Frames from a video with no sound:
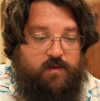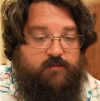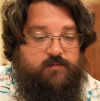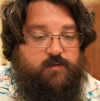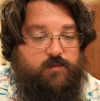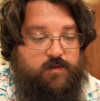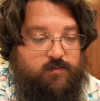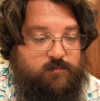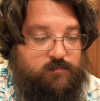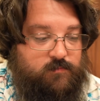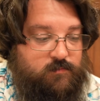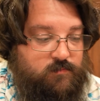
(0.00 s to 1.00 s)
if you want
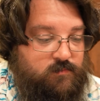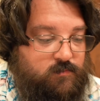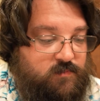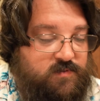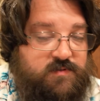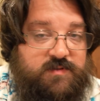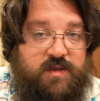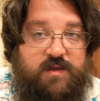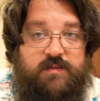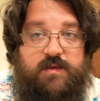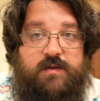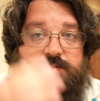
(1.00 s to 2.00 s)
to
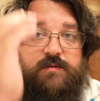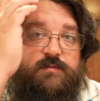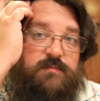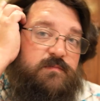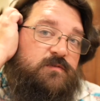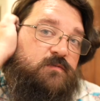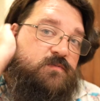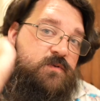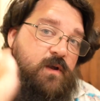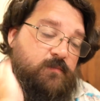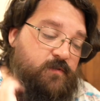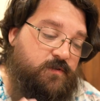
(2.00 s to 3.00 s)
scan that to
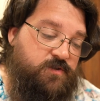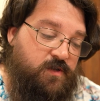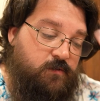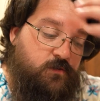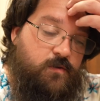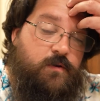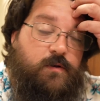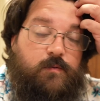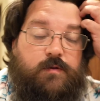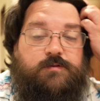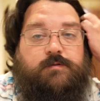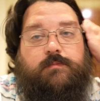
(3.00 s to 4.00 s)
subscribe to the channel you're already
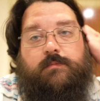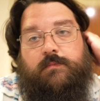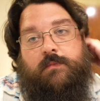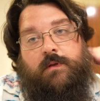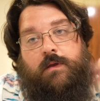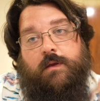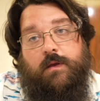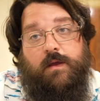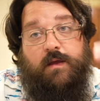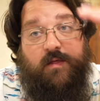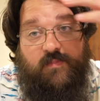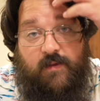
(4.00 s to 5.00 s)
watching.
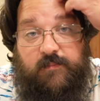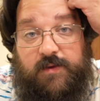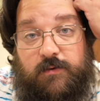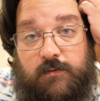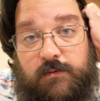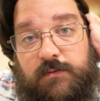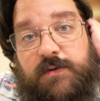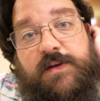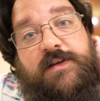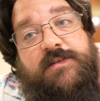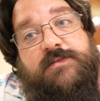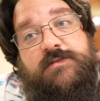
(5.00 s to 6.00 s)
That'd be cool,
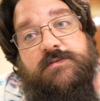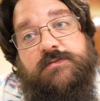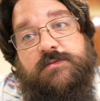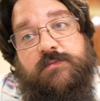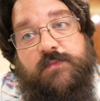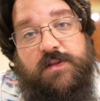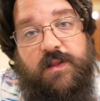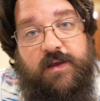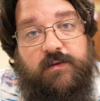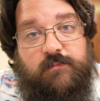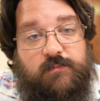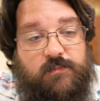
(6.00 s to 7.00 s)
because we'd like
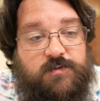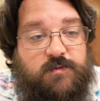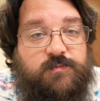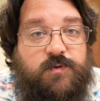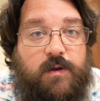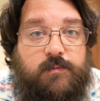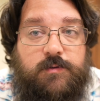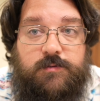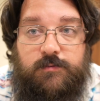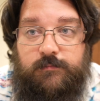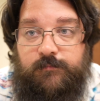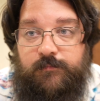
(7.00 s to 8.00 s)
subscribers.